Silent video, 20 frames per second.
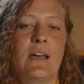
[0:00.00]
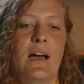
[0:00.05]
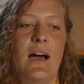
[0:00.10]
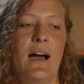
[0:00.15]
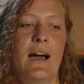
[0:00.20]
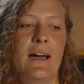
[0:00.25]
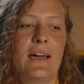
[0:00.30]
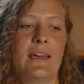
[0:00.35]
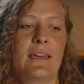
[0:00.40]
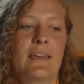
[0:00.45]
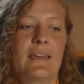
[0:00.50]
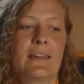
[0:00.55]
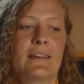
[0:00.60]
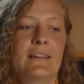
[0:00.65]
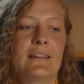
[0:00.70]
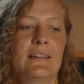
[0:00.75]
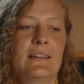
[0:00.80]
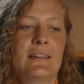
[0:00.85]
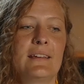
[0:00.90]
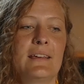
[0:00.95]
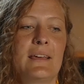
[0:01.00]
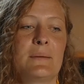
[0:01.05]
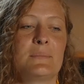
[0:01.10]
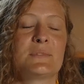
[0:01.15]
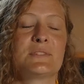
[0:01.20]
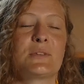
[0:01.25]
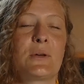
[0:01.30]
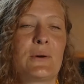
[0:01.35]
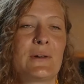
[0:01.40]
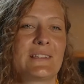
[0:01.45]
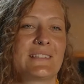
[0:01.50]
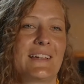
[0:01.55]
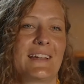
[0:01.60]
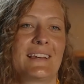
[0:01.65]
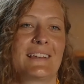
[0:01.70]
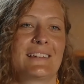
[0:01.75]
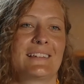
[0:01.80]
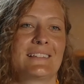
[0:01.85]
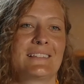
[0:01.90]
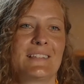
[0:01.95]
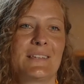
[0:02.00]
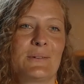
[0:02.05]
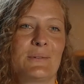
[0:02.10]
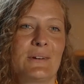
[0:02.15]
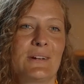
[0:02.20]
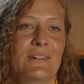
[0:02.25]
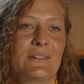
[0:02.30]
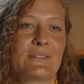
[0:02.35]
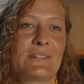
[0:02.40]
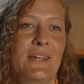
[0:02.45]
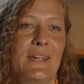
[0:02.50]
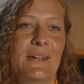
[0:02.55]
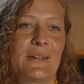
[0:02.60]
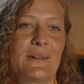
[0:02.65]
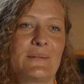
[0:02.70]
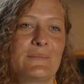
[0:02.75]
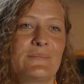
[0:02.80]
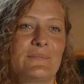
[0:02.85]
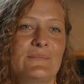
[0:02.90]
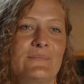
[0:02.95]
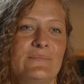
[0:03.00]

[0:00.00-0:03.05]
I am so excited to see where you take it.